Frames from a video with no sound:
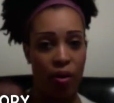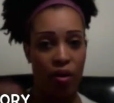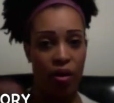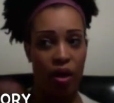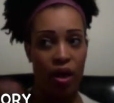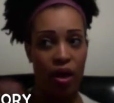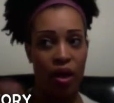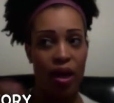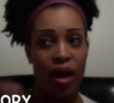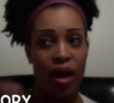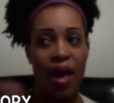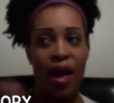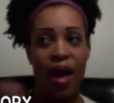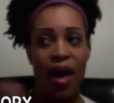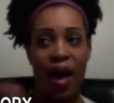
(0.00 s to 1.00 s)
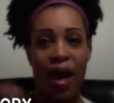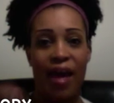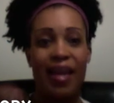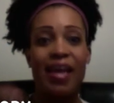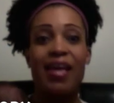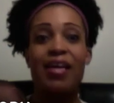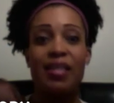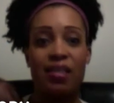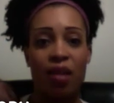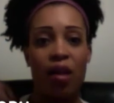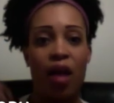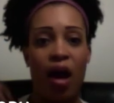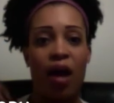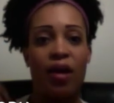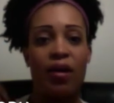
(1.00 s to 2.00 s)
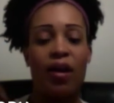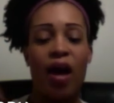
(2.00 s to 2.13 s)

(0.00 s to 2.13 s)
period, and it's a lot.